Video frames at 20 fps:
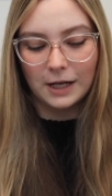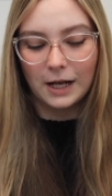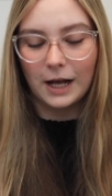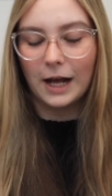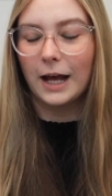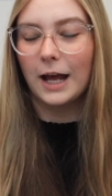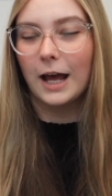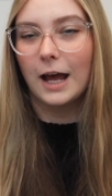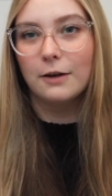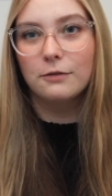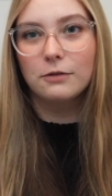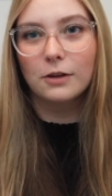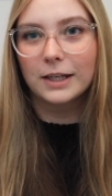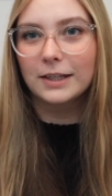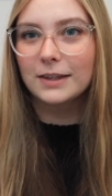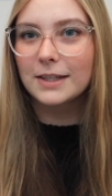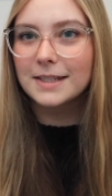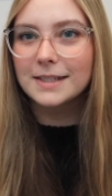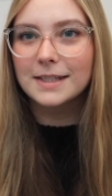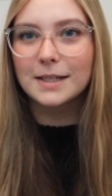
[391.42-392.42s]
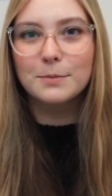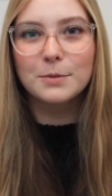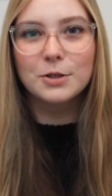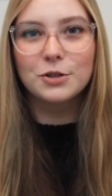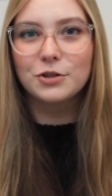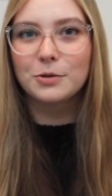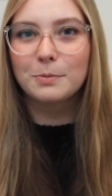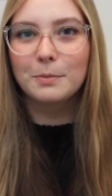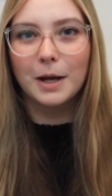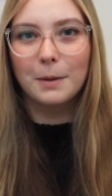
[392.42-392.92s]
I have like this
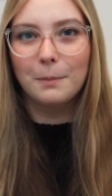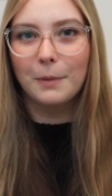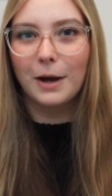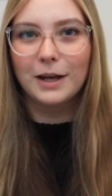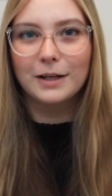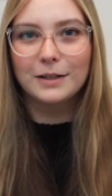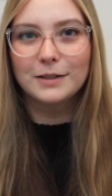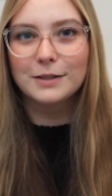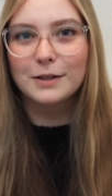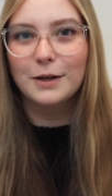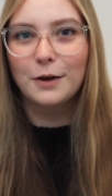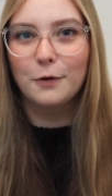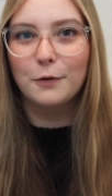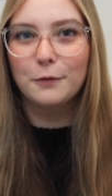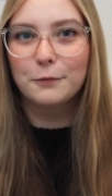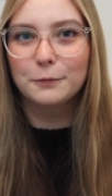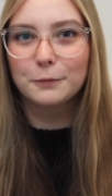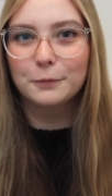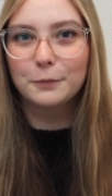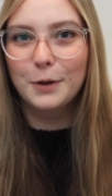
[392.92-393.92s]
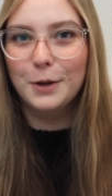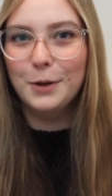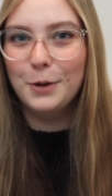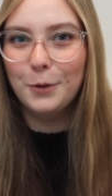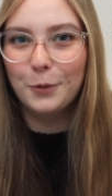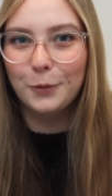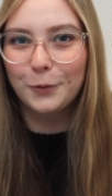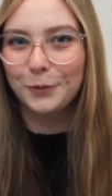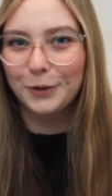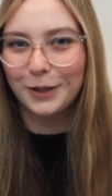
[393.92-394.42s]
image in my mind of
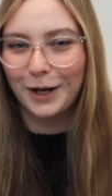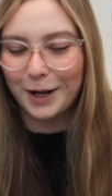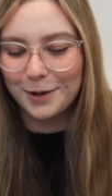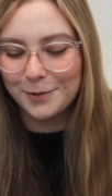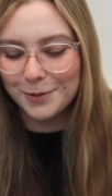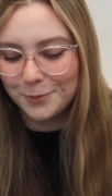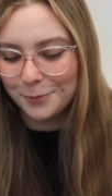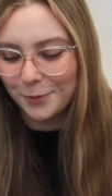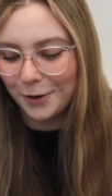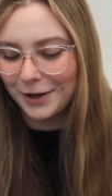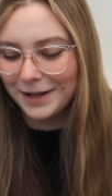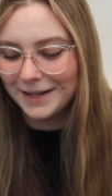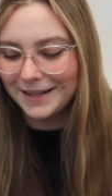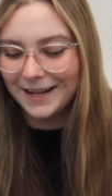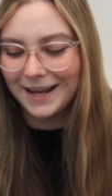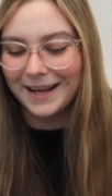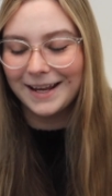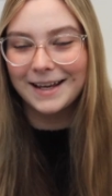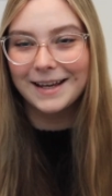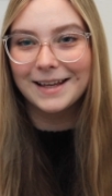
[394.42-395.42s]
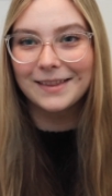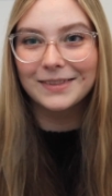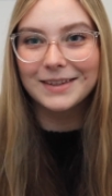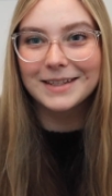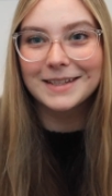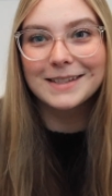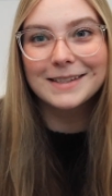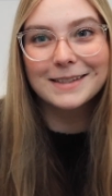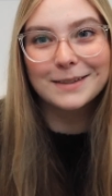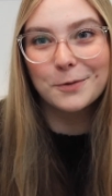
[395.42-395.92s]
what I would want, and
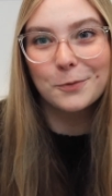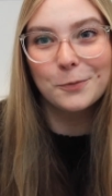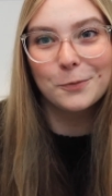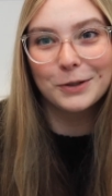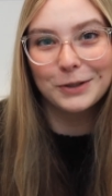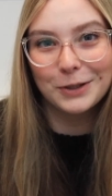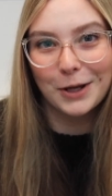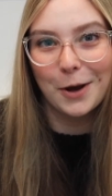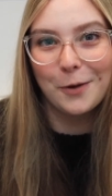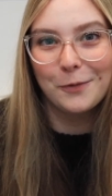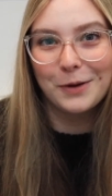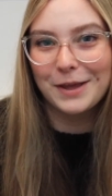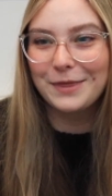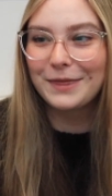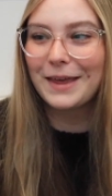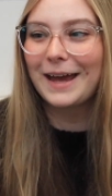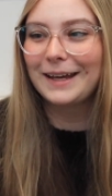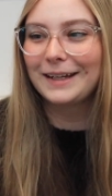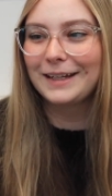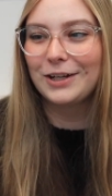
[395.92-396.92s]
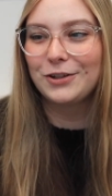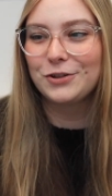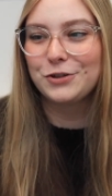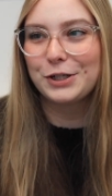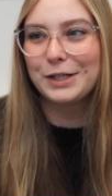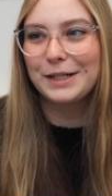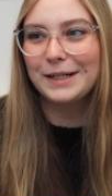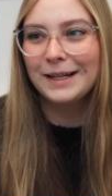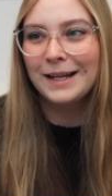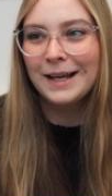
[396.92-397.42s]
this would go in that
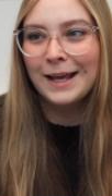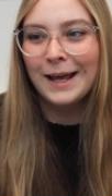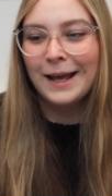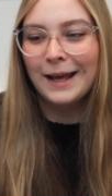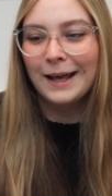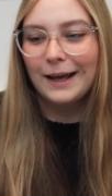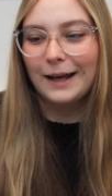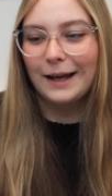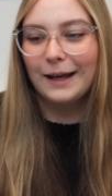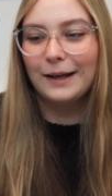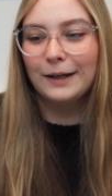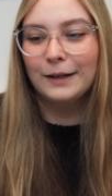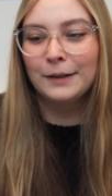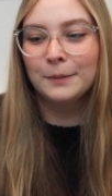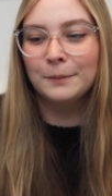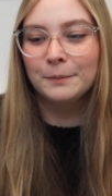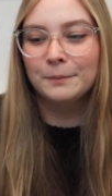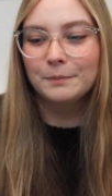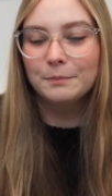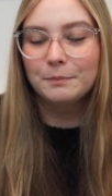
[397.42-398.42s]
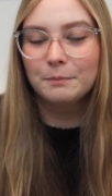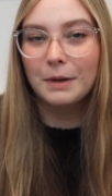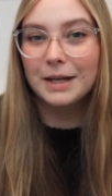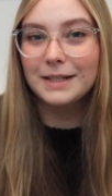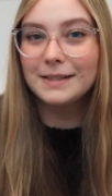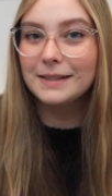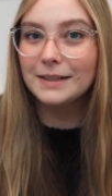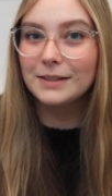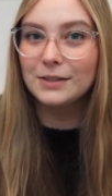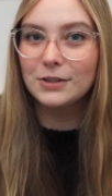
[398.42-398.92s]
kitchen. I
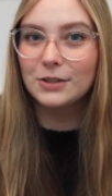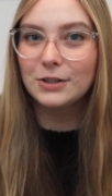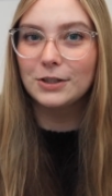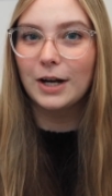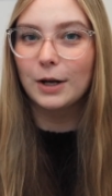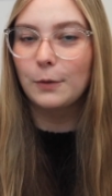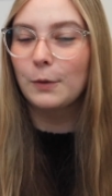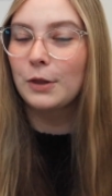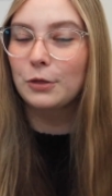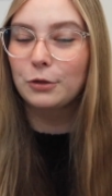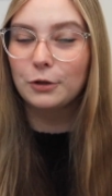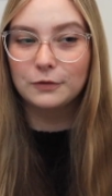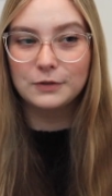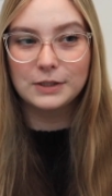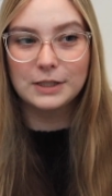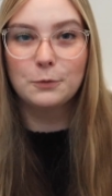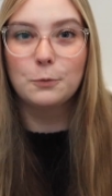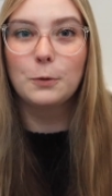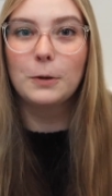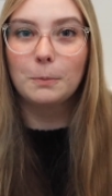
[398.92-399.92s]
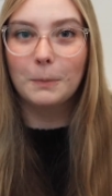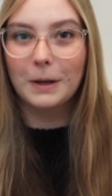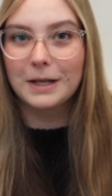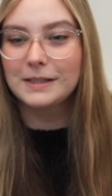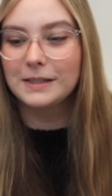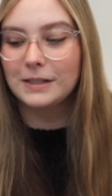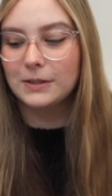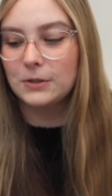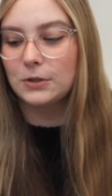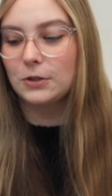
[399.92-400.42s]
went thrifting with my
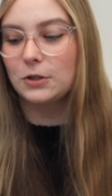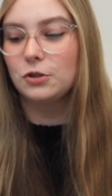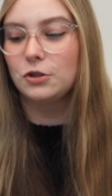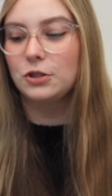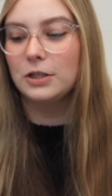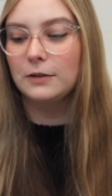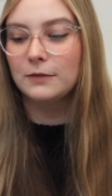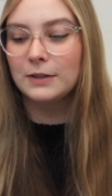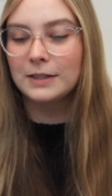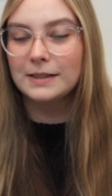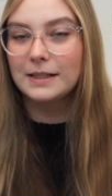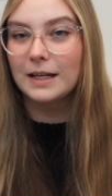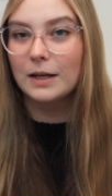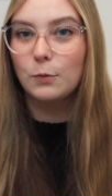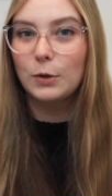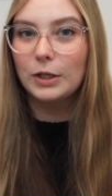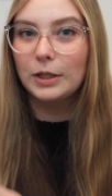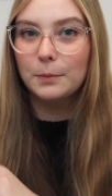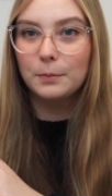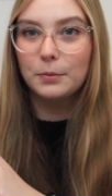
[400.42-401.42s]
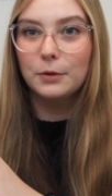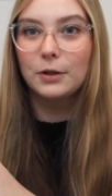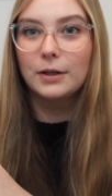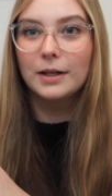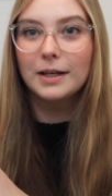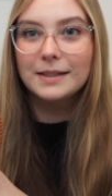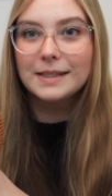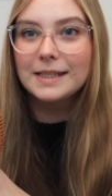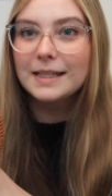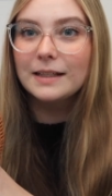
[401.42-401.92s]
sister, and she even said we could put
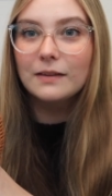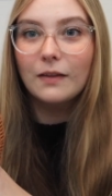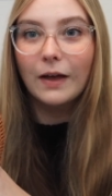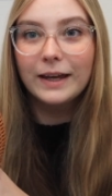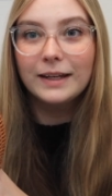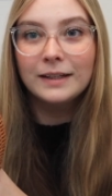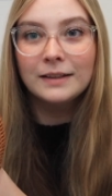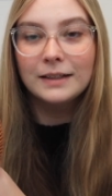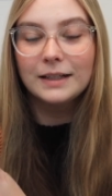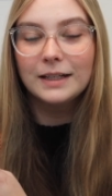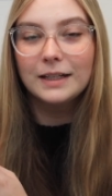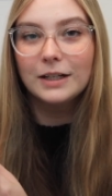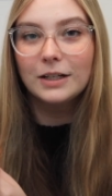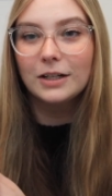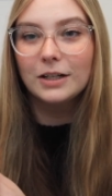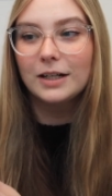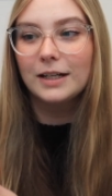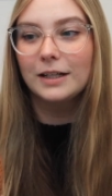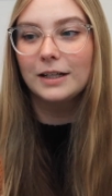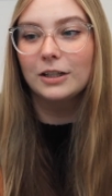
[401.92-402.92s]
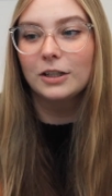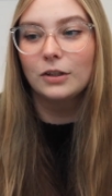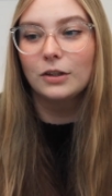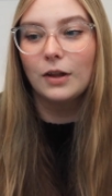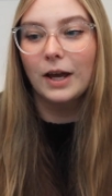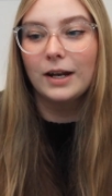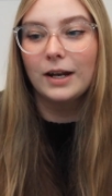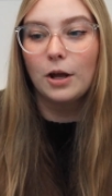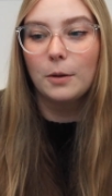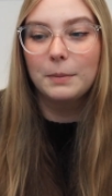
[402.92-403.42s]
a tea light in here and it could
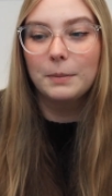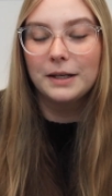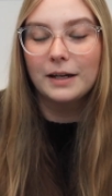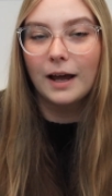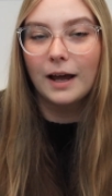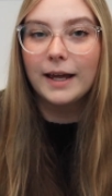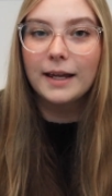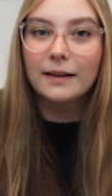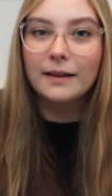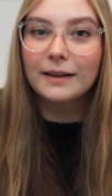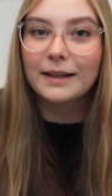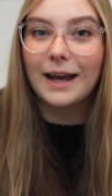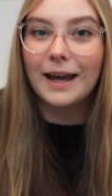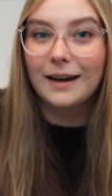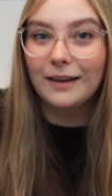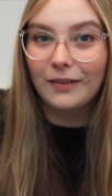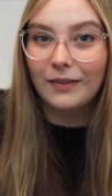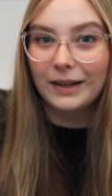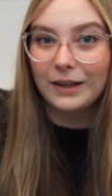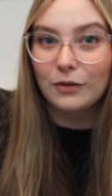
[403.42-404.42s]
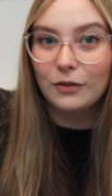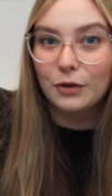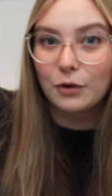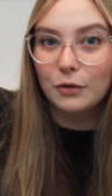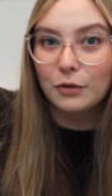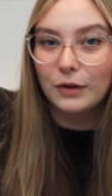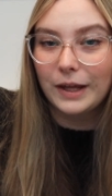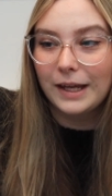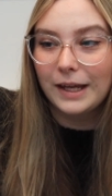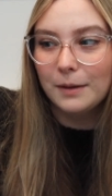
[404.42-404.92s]
light up at night, kind of like a
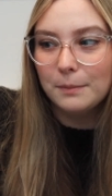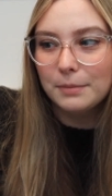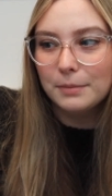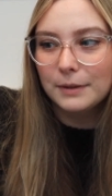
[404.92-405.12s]
little lamp,